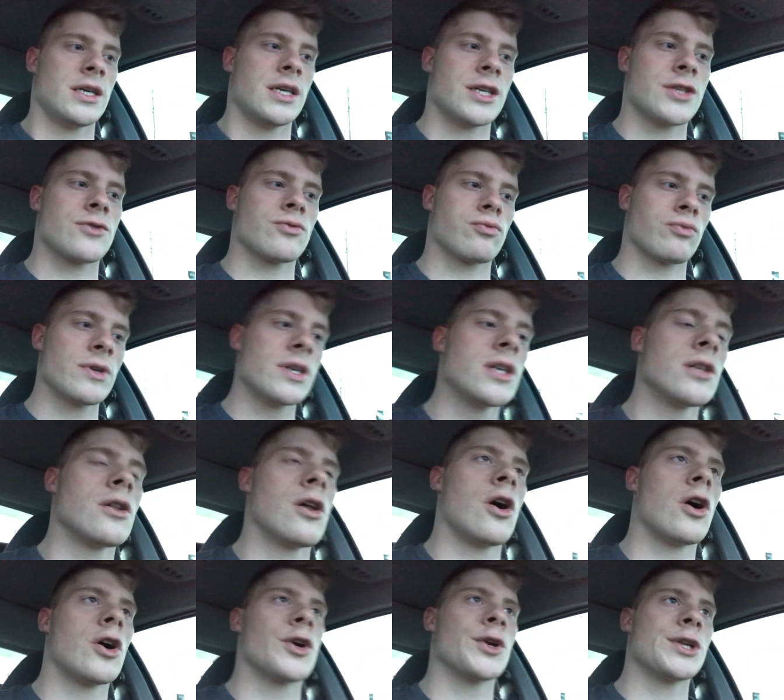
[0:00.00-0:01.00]
it's real
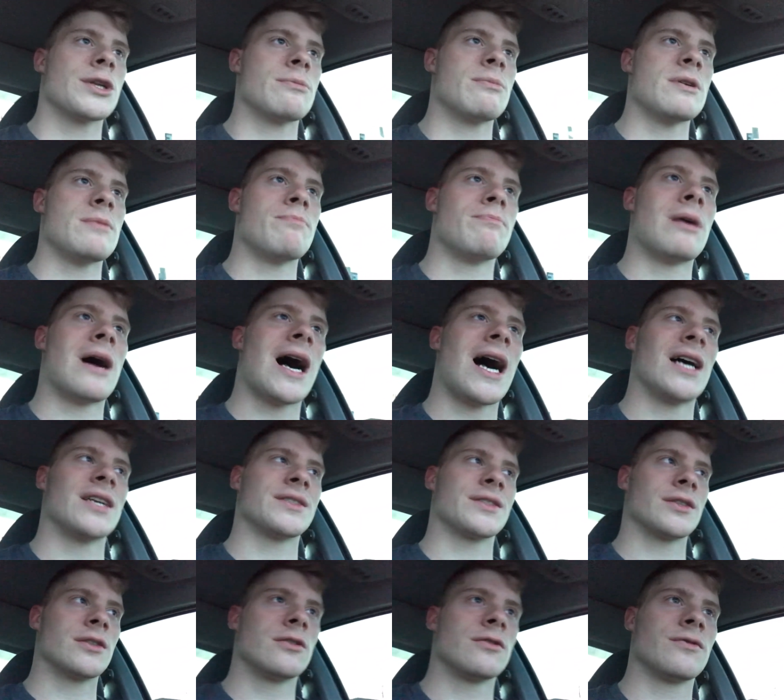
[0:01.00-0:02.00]
hard to be
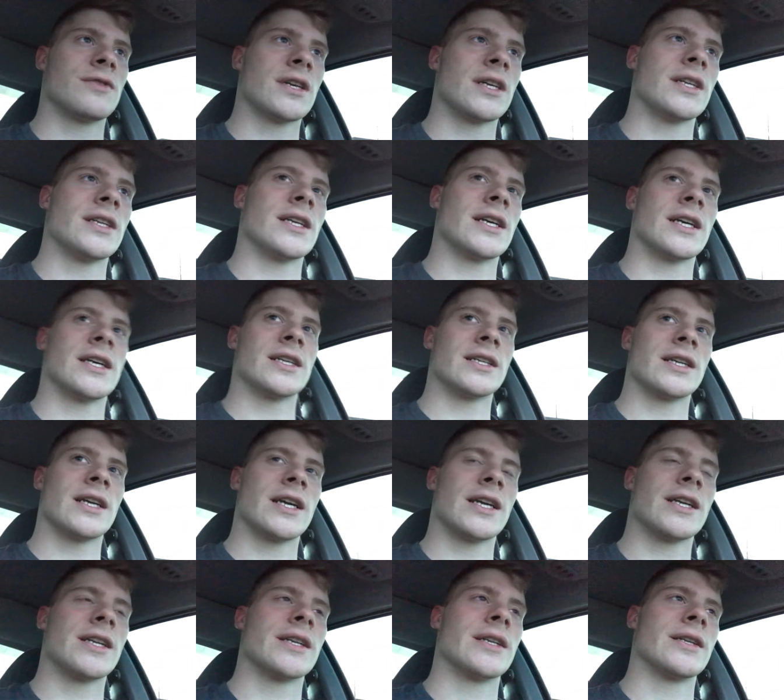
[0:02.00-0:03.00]
positive
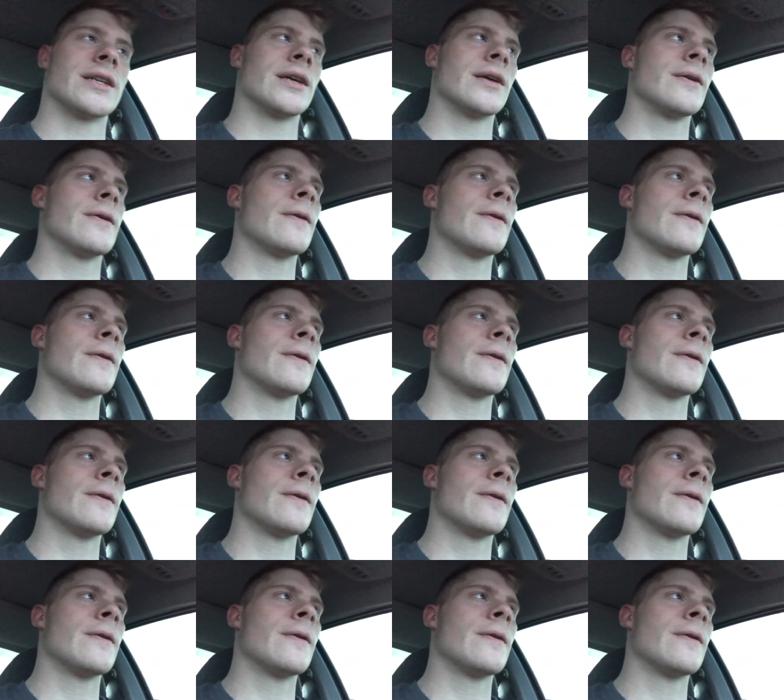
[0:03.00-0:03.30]
and